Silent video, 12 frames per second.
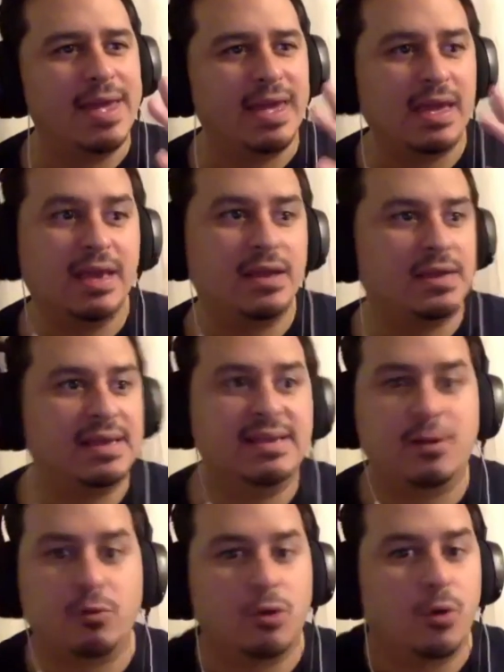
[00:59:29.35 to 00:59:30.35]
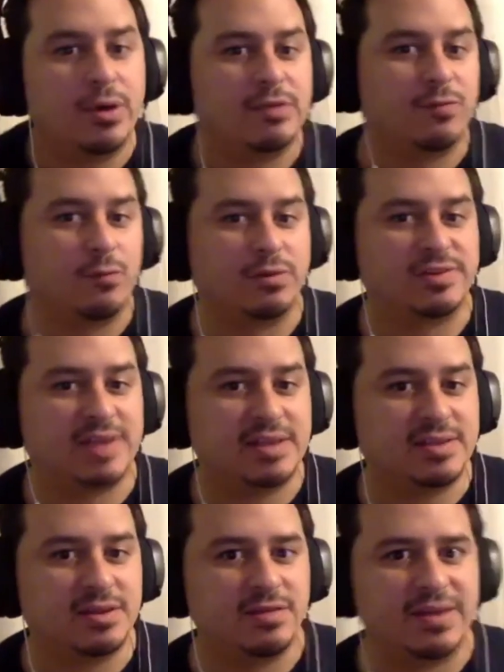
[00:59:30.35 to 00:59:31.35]
he don't know he's force
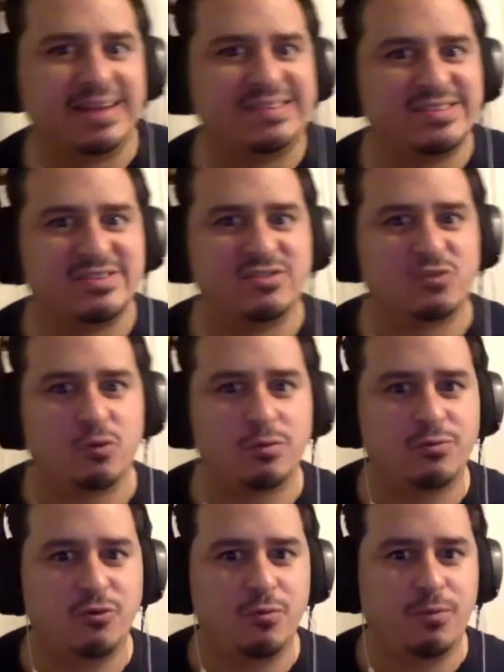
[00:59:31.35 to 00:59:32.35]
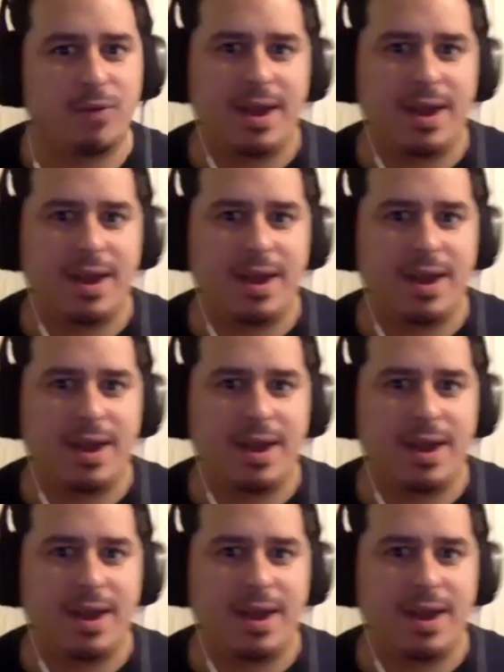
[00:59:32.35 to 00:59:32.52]
sensitive and he's just a stormtrooper